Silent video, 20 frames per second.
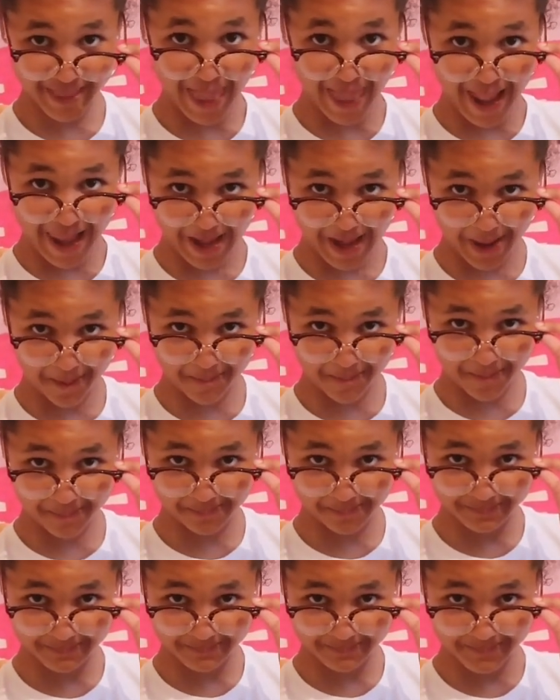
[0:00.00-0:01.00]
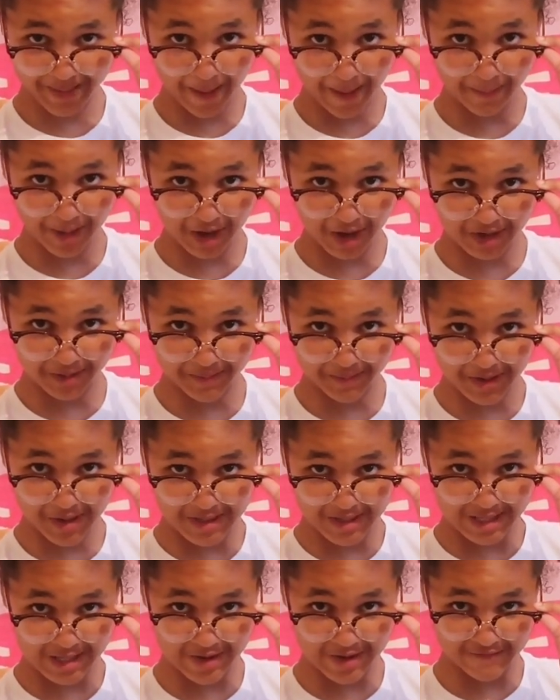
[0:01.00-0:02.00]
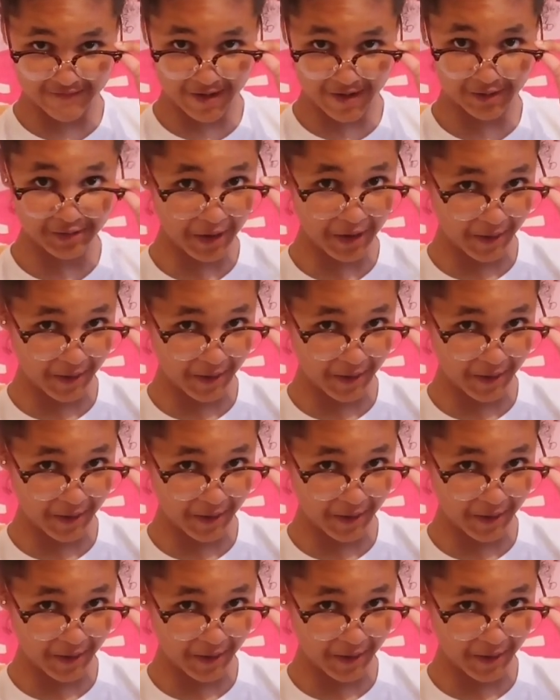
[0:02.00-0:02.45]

Hello mum, I'm going to be using your phone,